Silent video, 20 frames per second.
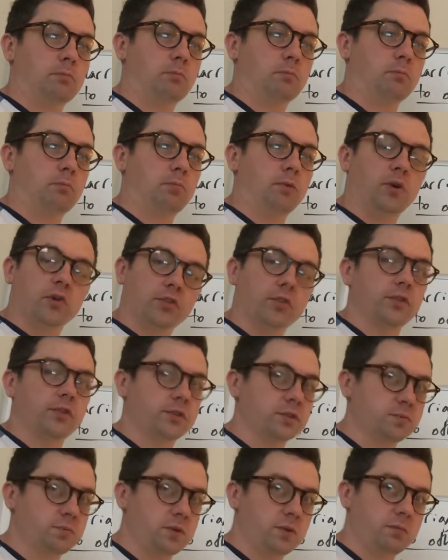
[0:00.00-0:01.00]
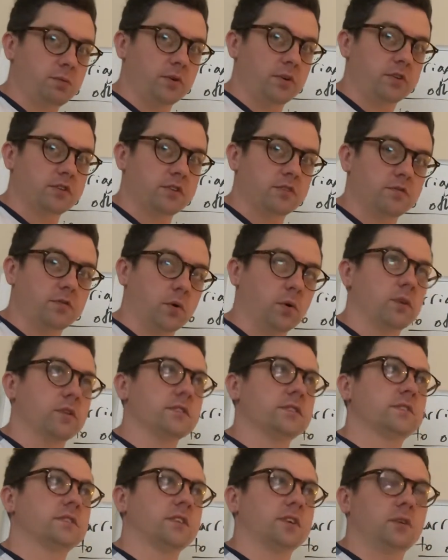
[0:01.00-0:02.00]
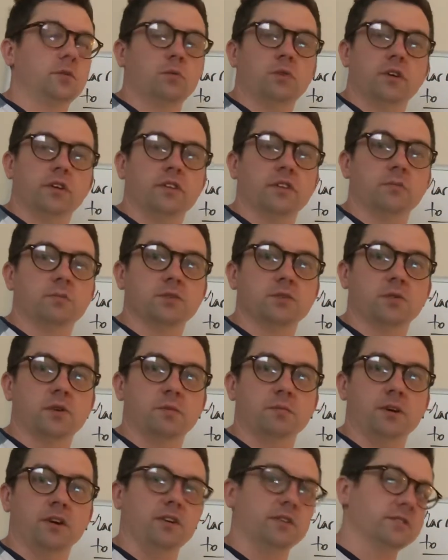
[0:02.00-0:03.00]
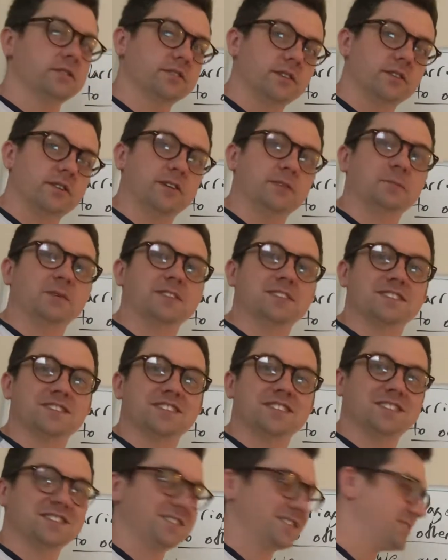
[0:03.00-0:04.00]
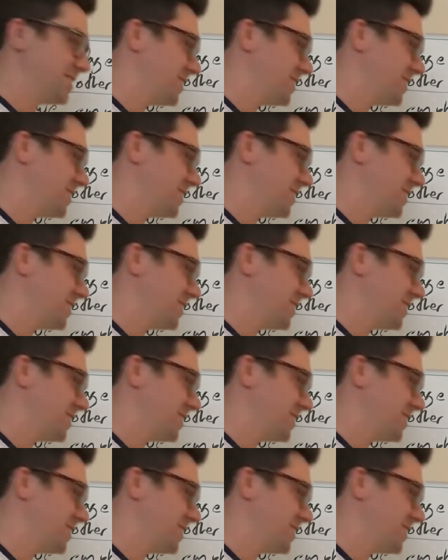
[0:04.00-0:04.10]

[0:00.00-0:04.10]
Both of those people are divorced, and one of them is remarried. So, I mean, statistically